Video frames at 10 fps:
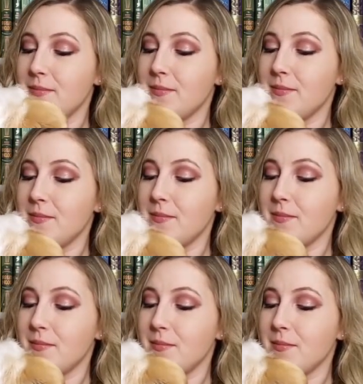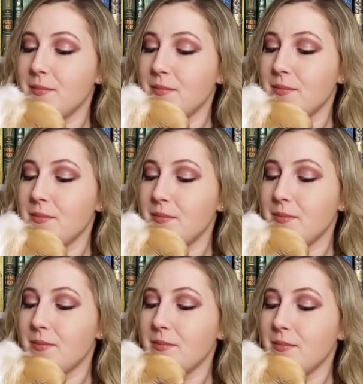
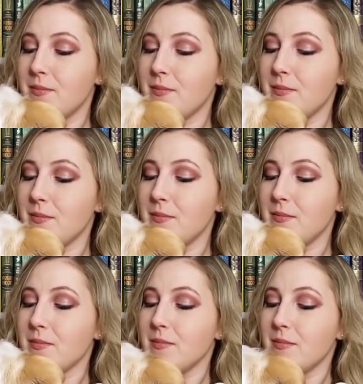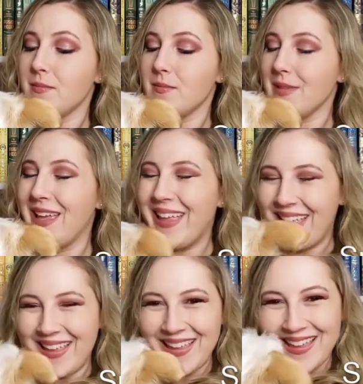
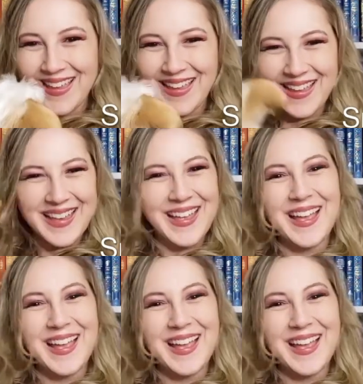No one is speaking in this clip.